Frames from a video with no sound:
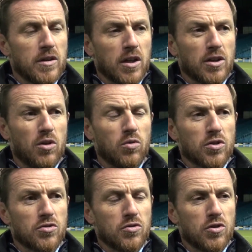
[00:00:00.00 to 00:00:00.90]

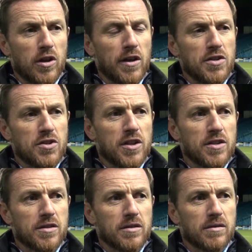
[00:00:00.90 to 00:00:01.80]
goalless draw, clean
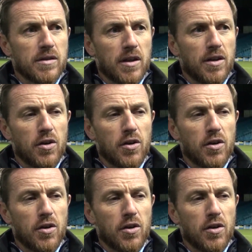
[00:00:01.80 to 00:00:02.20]
sheet and